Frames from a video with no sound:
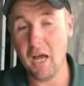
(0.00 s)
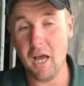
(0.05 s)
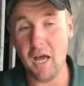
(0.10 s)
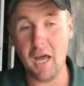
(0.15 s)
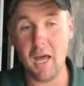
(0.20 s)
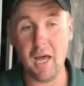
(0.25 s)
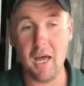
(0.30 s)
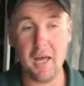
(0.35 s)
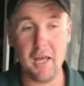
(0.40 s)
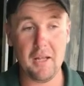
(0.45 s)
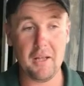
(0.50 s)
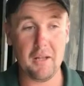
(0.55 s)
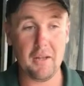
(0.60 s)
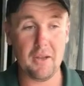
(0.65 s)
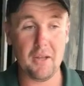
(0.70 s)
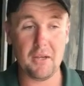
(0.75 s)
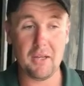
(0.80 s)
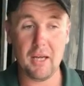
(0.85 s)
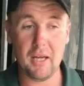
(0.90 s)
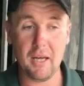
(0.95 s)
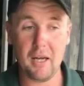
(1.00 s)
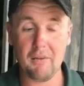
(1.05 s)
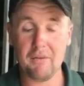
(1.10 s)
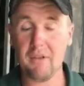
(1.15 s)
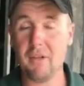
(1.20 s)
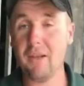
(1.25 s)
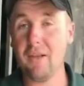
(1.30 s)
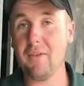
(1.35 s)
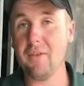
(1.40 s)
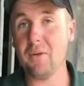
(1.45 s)
And the day
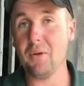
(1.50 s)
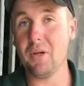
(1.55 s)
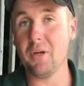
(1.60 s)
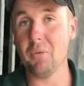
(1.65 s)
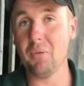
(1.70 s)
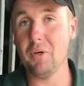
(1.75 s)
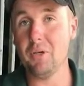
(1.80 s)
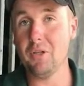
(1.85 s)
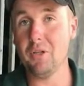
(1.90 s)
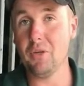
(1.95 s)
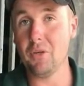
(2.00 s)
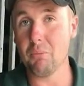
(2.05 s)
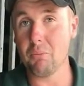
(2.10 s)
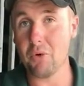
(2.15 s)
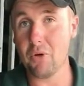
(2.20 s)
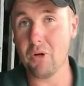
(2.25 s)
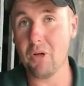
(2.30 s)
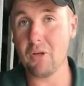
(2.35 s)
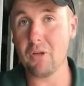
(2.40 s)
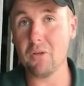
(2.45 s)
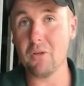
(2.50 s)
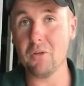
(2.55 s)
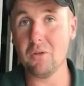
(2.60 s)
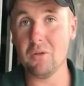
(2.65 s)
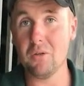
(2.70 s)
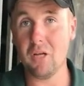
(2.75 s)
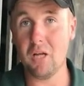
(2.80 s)
after that, they'll get ridden in the bridle.